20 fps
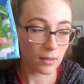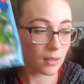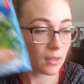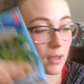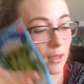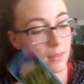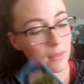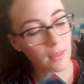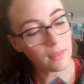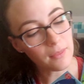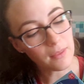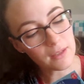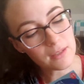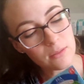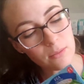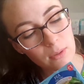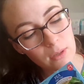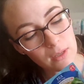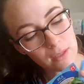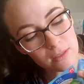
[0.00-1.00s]
And then this
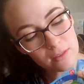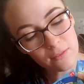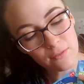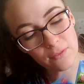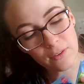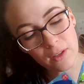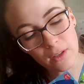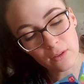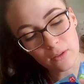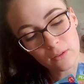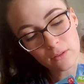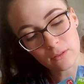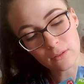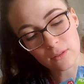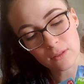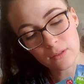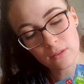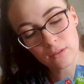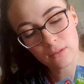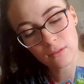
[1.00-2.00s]
one is filled
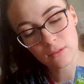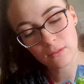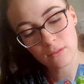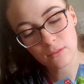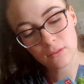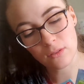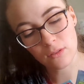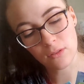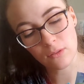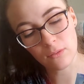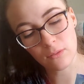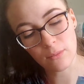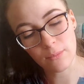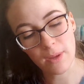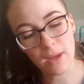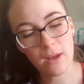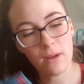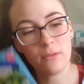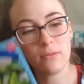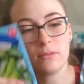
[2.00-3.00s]
to
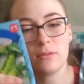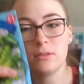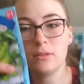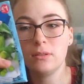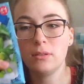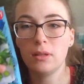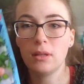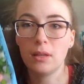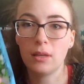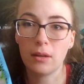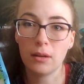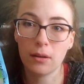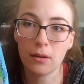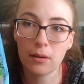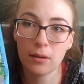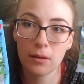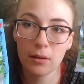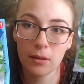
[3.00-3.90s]
about here.